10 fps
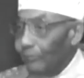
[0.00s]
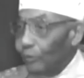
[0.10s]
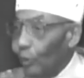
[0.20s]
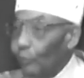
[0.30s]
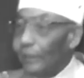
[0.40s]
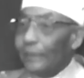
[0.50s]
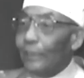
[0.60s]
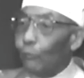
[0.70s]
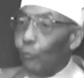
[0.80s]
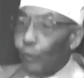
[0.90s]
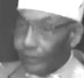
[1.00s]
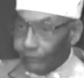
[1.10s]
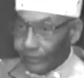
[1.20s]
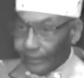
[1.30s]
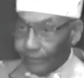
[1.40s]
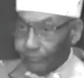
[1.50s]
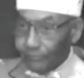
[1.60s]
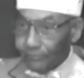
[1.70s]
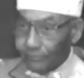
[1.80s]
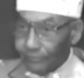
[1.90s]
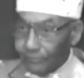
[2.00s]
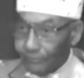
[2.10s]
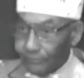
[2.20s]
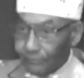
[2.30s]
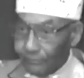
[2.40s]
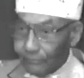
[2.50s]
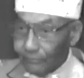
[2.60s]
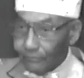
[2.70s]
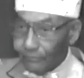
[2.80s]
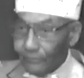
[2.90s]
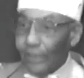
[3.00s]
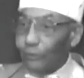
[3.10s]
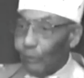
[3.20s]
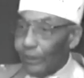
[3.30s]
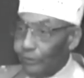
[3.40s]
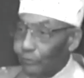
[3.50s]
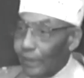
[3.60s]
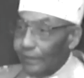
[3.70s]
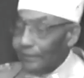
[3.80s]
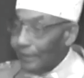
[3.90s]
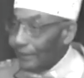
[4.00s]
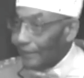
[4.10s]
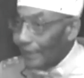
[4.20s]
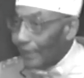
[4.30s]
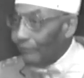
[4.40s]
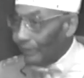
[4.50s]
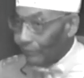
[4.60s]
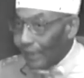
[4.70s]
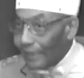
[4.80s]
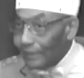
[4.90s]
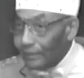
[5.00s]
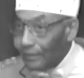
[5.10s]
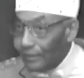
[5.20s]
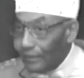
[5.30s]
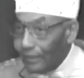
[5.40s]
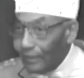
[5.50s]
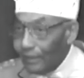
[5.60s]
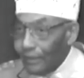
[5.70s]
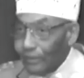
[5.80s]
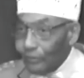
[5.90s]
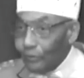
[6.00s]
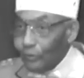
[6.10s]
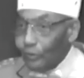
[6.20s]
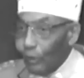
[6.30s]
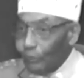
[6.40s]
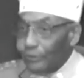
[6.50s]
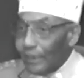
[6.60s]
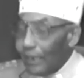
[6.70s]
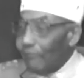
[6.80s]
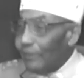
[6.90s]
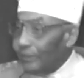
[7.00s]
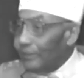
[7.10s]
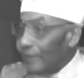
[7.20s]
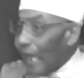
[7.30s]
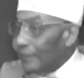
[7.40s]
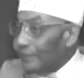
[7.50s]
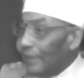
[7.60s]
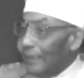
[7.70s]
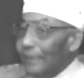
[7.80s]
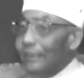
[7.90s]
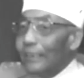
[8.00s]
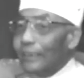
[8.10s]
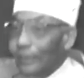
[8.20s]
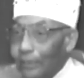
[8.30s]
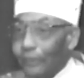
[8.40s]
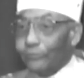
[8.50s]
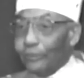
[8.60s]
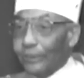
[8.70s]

You only get one of them. That's why you try to take care of it, right? You go to every doctor in the country to